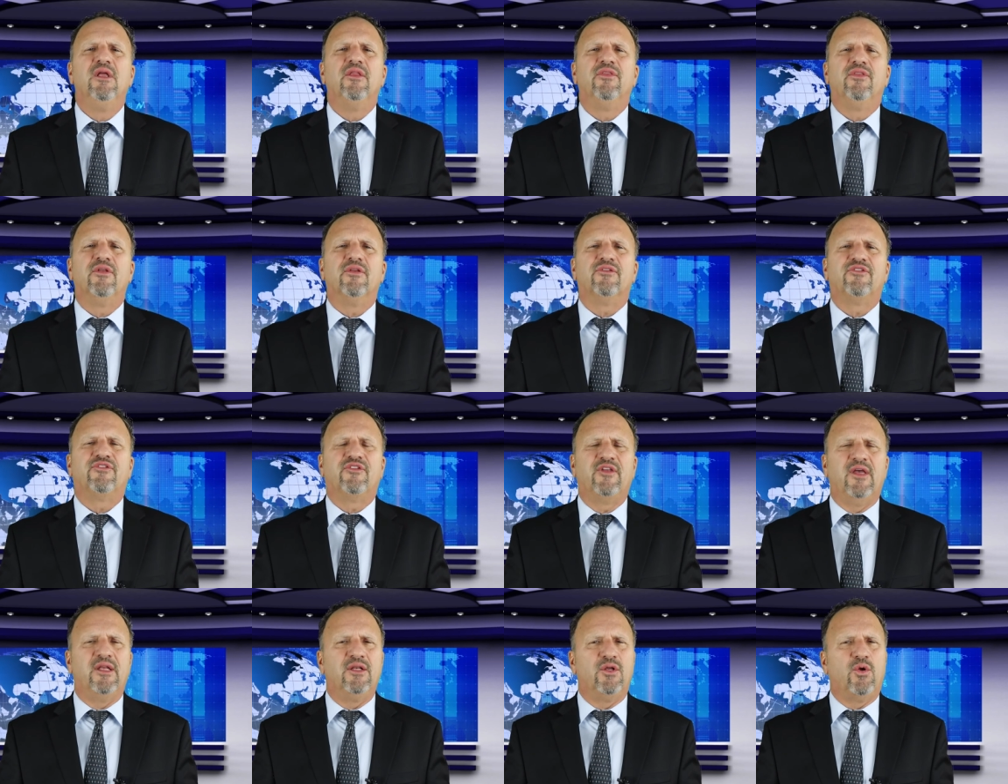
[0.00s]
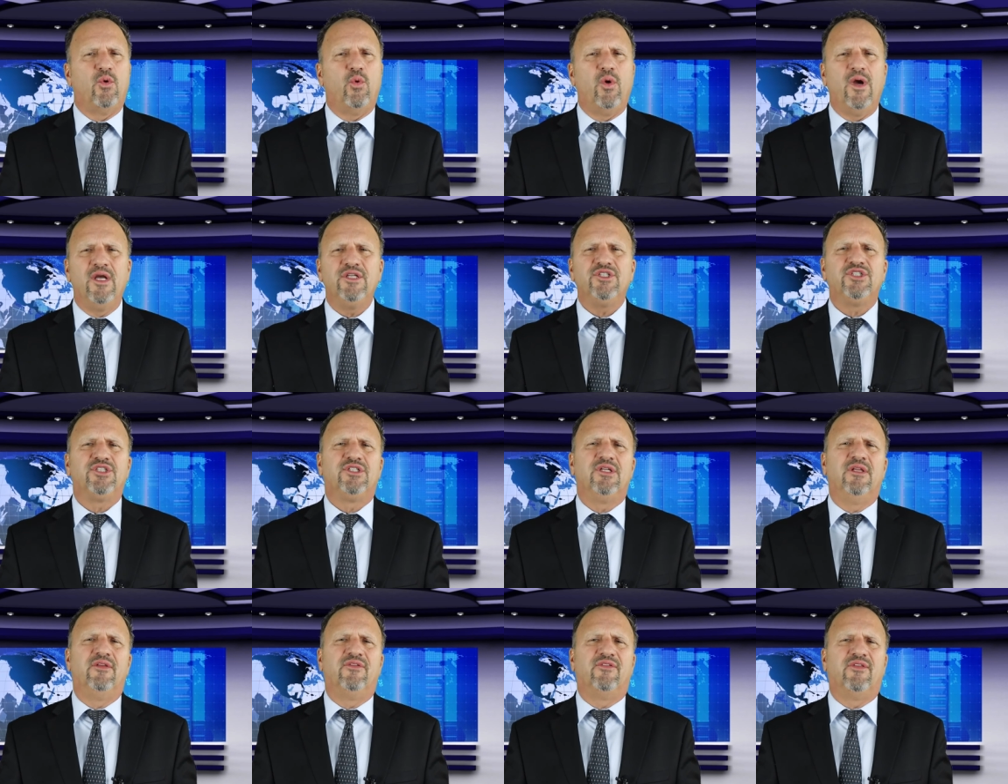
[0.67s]
They'll send
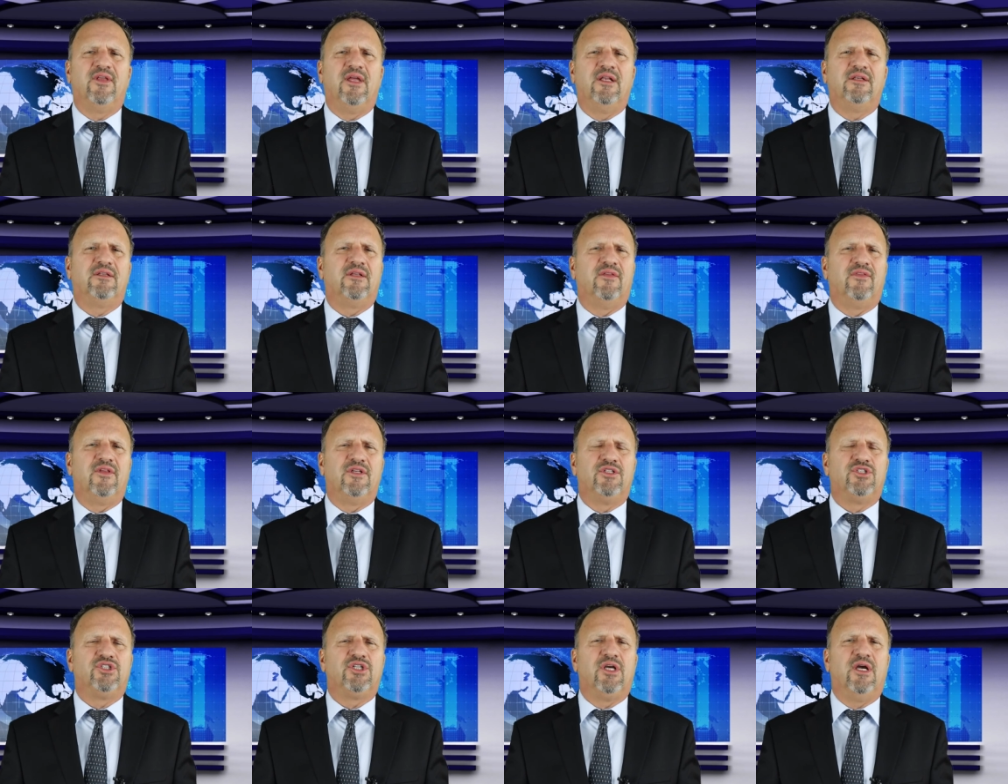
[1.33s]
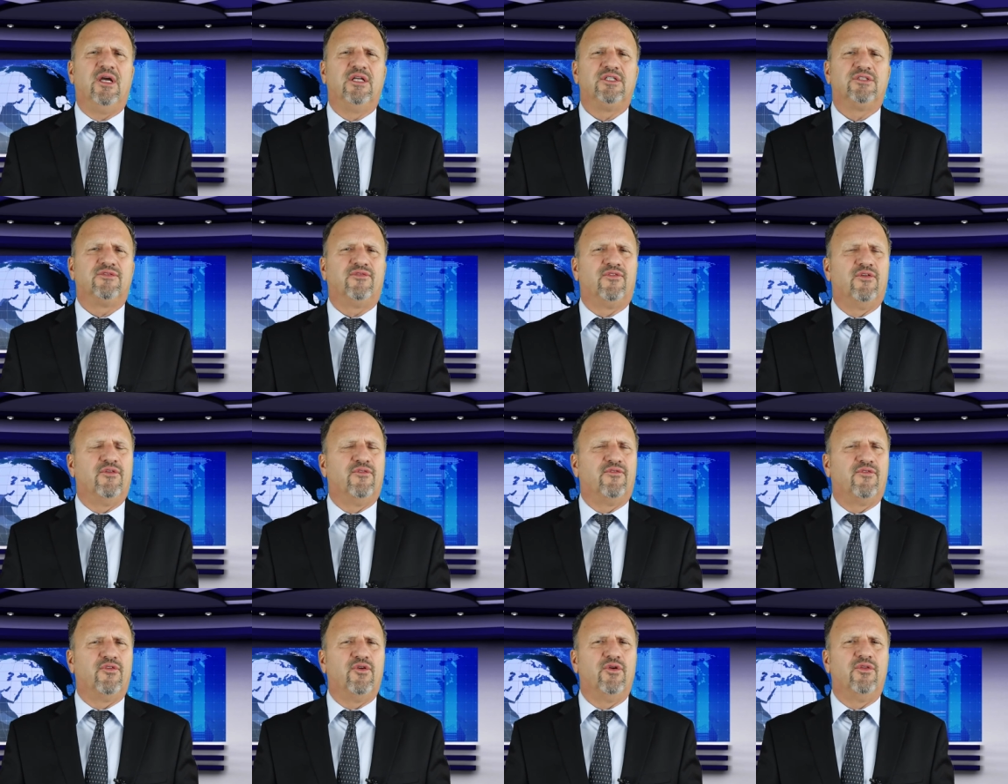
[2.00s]
questions then to the judge
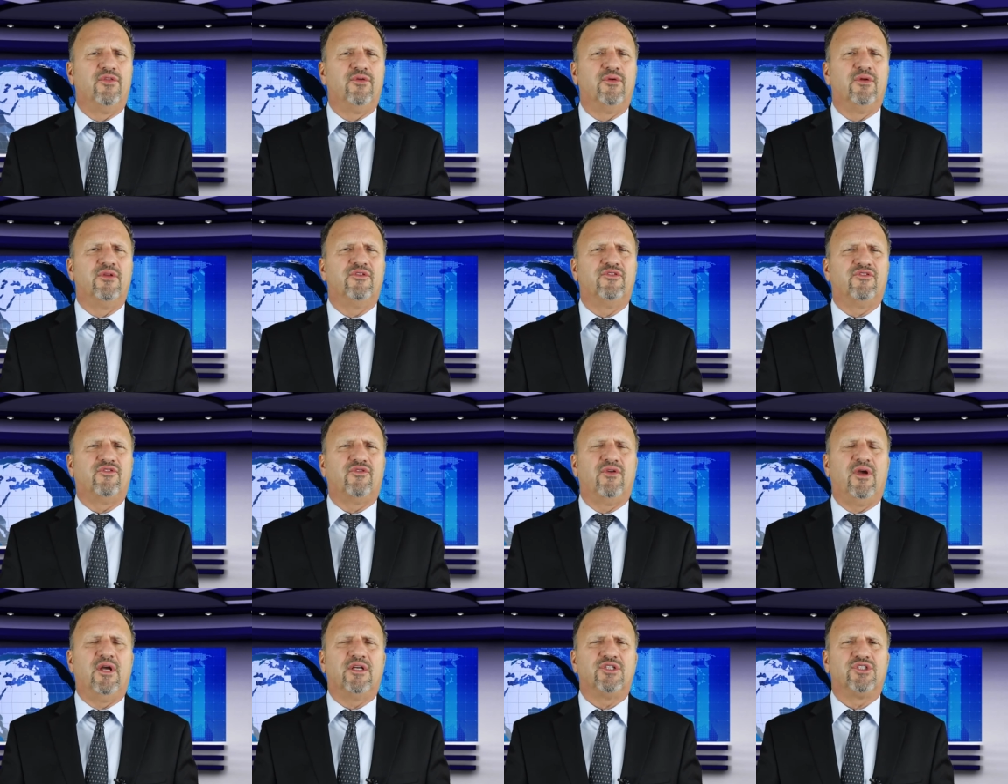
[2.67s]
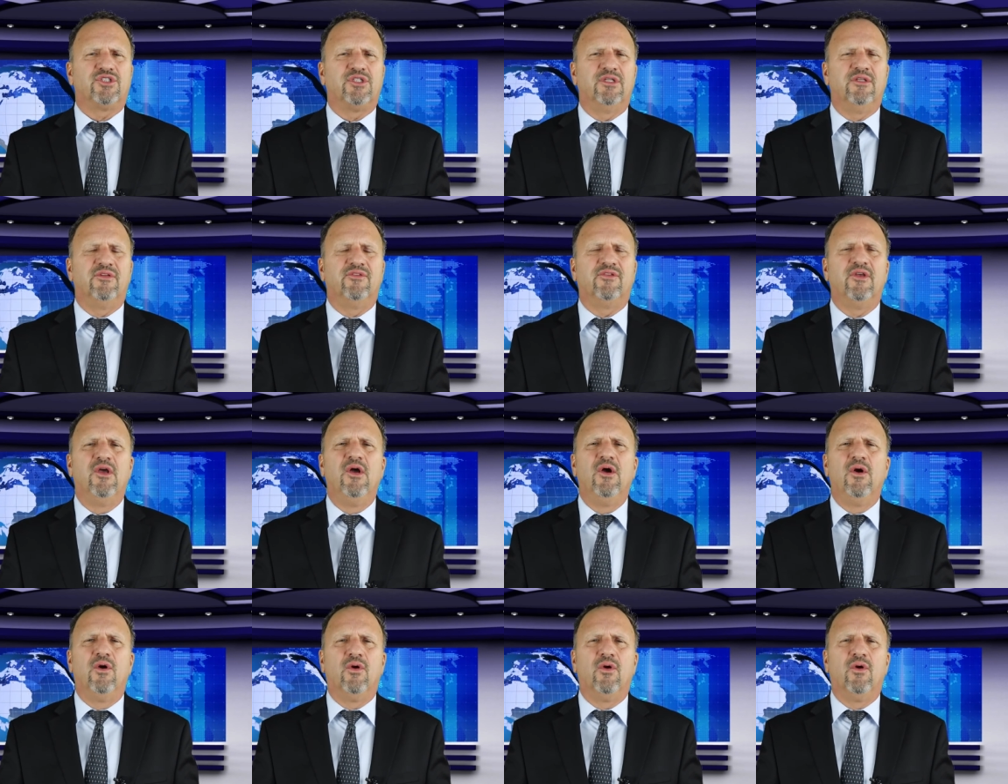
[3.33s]
for further instructions